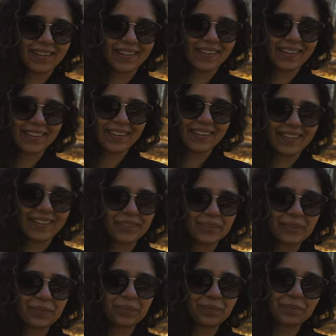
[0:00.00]
On the scale of
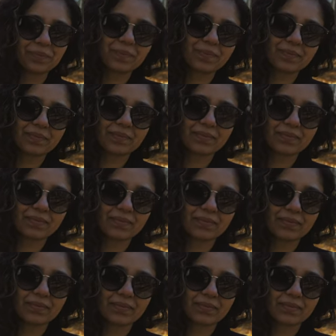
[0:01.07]
one to ten.
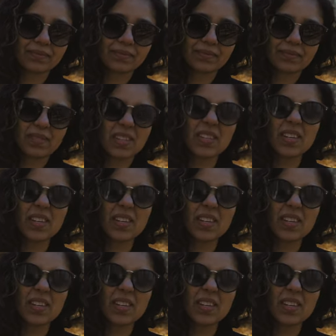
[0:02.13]
How